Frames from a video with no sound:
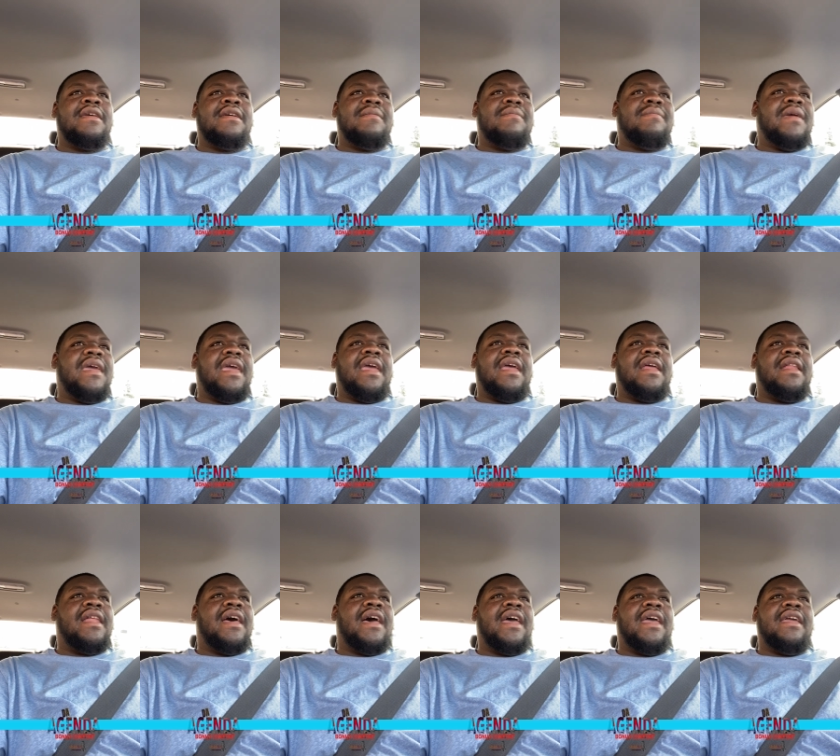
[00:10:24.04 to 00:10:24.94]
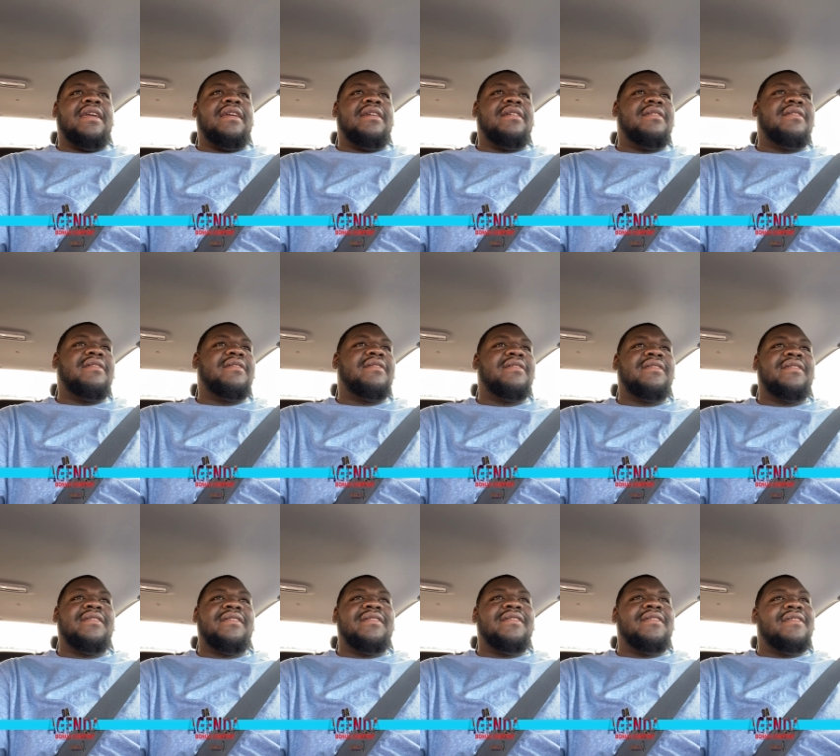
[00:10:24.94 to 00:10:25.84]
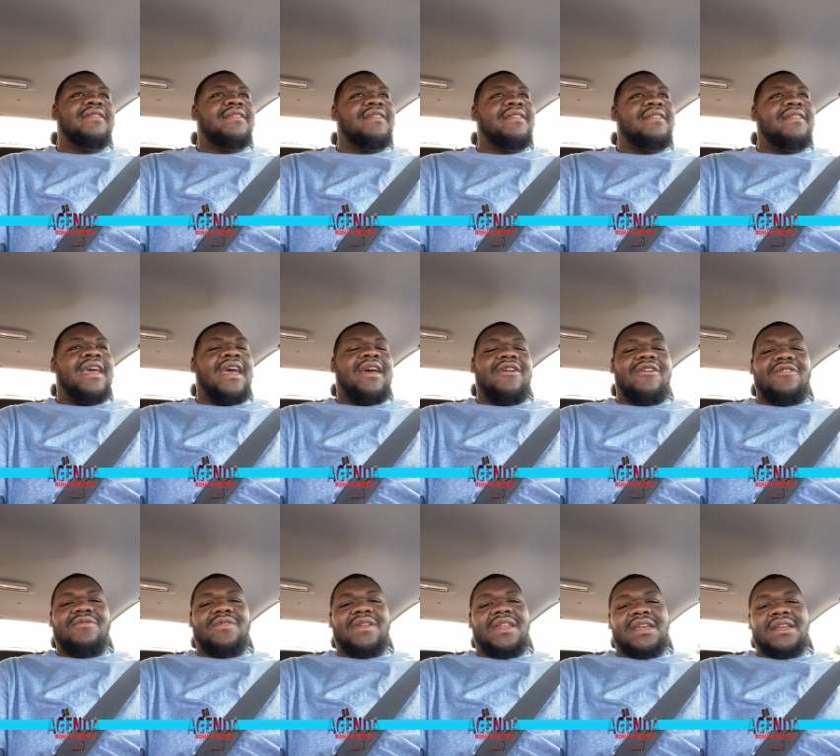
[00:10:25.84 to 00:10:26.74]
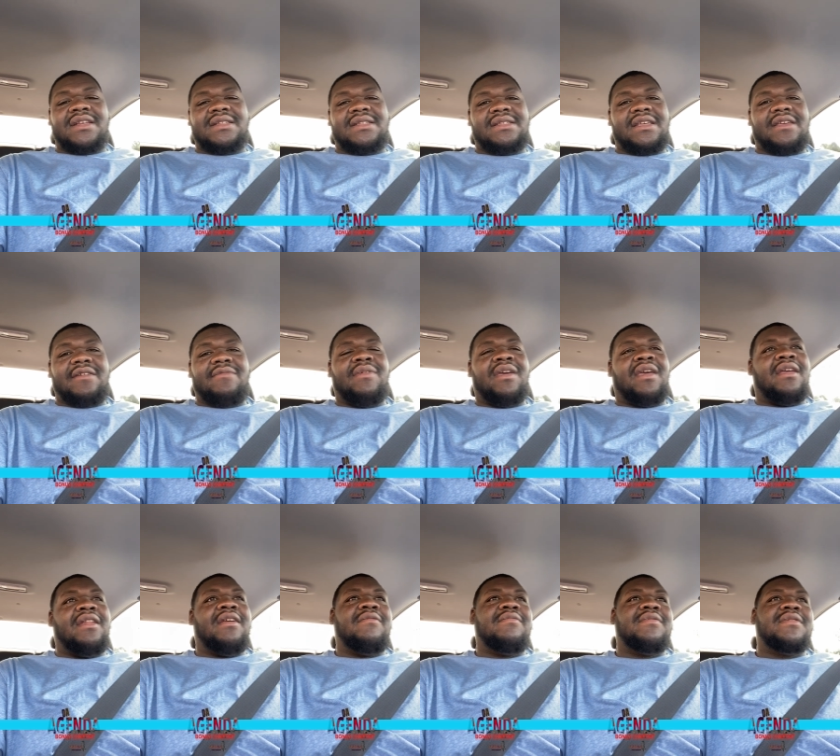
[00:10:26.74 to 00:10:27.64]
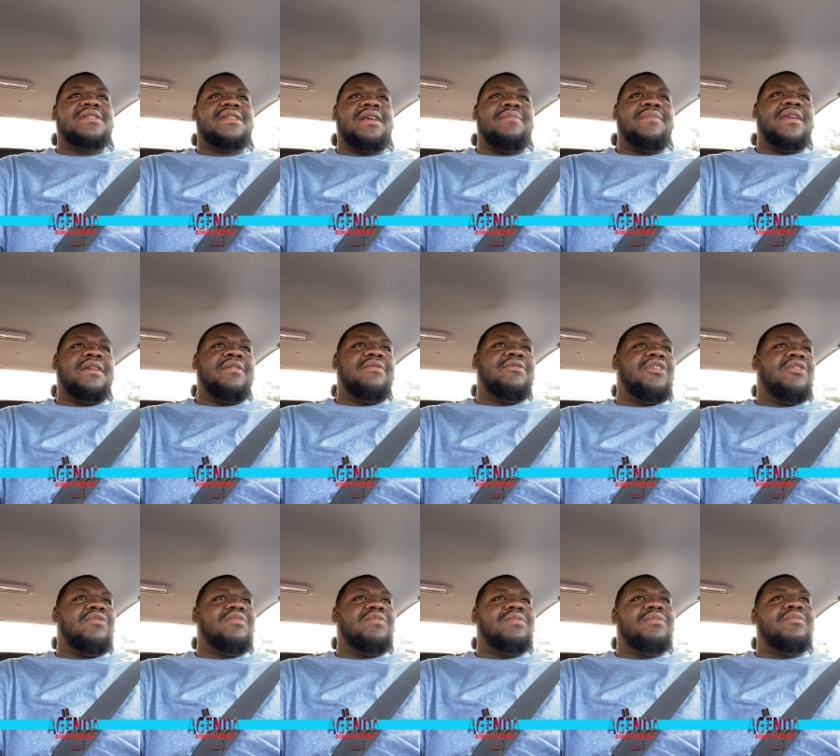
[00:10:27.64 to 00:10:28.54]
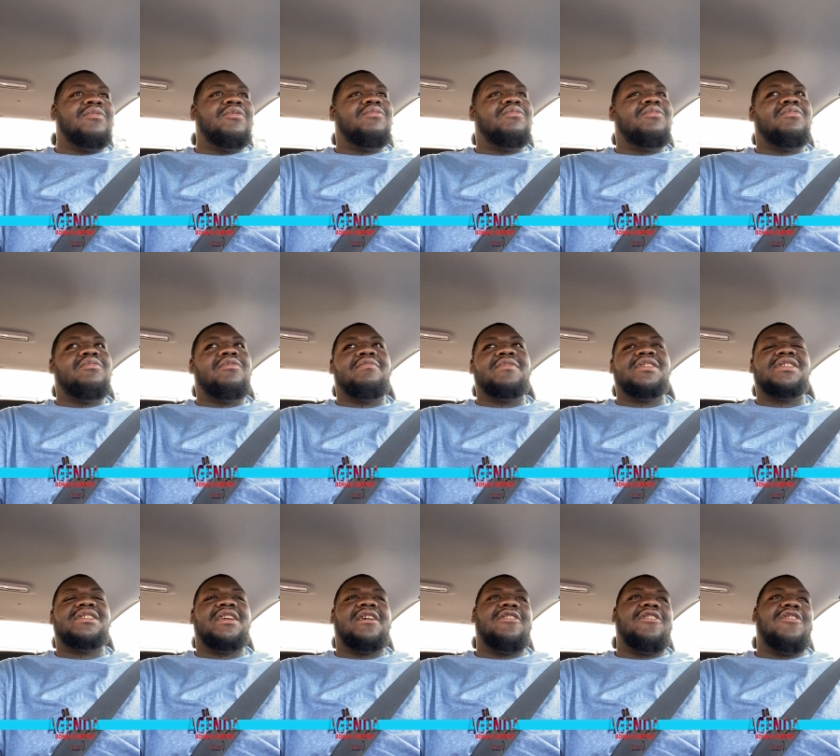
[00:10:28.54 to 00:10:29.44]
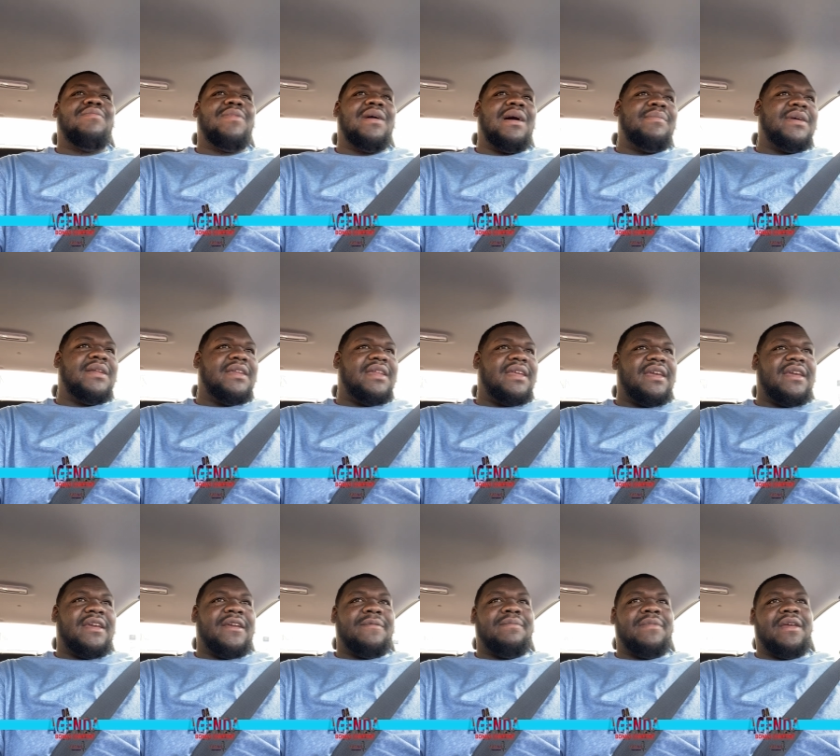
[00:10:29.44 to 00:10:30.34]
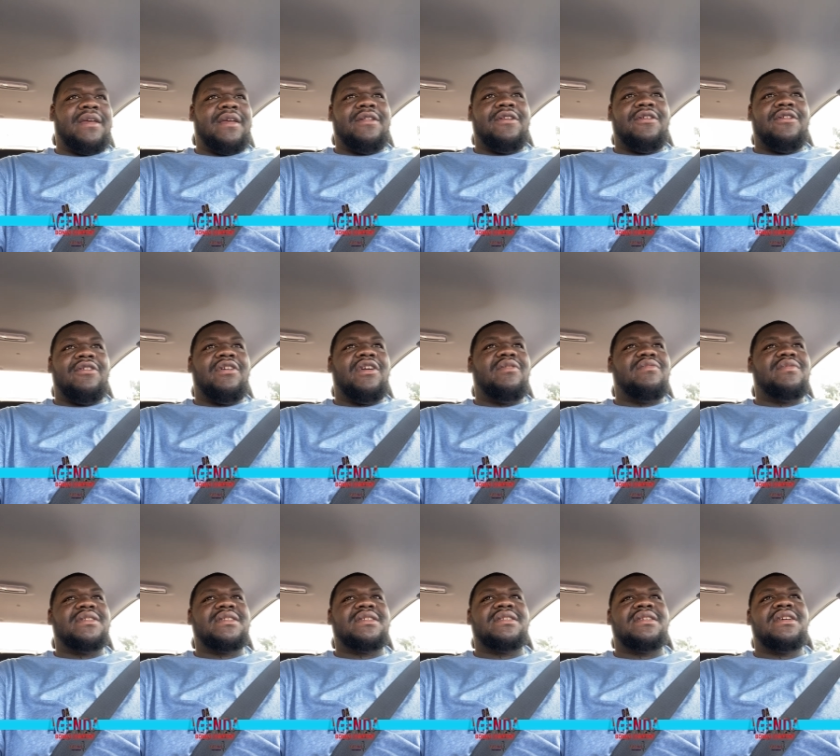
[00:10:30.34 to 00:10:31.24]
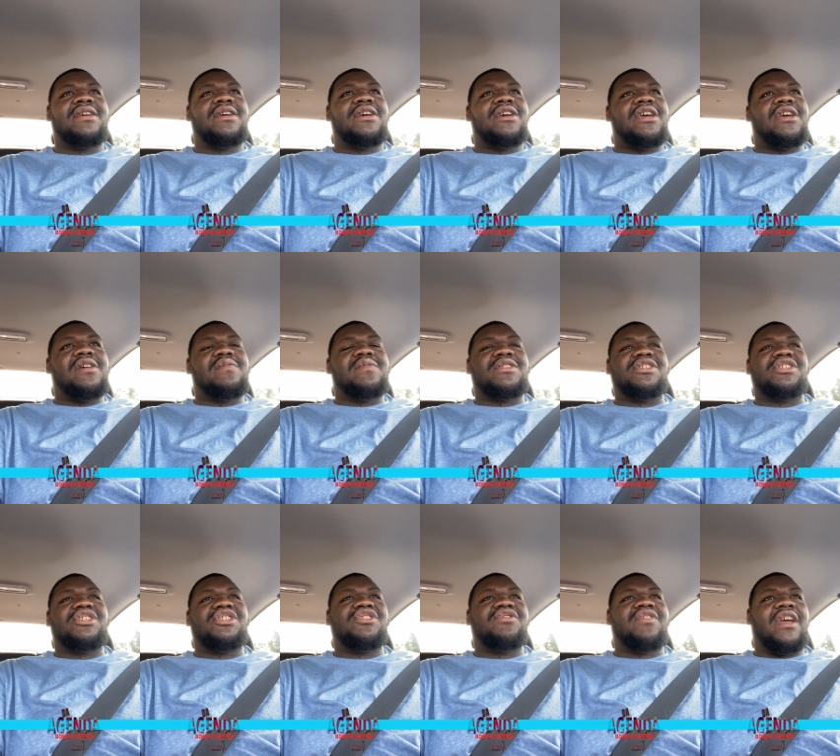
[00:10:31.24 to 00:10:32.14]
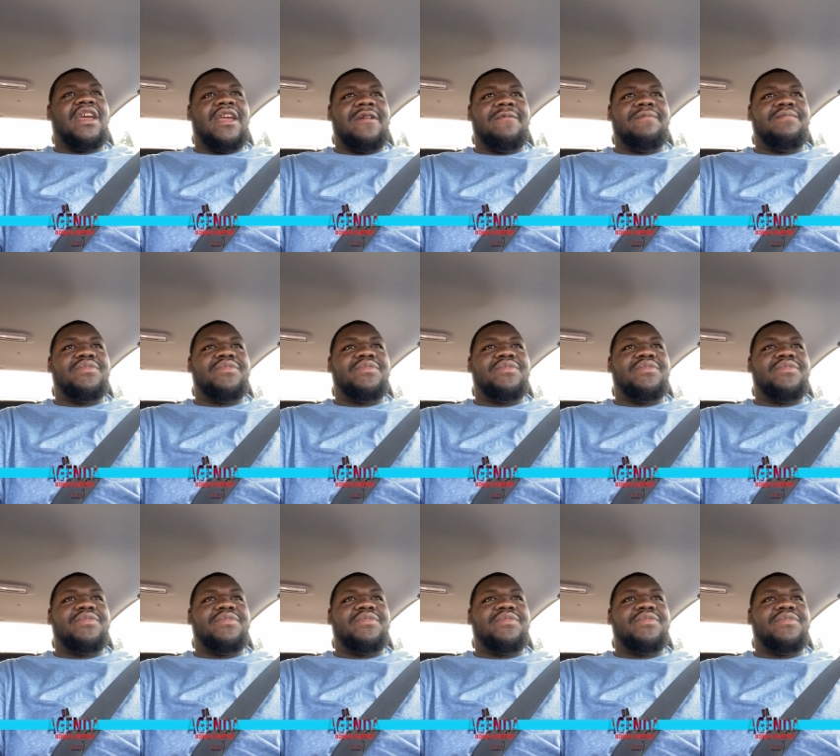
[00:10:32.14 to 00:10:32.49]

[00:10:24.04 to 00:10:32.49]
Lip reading: man, like that whole DNC, man, it was, I mean, you know, what Michelle Obama did, man, you know, it was a straight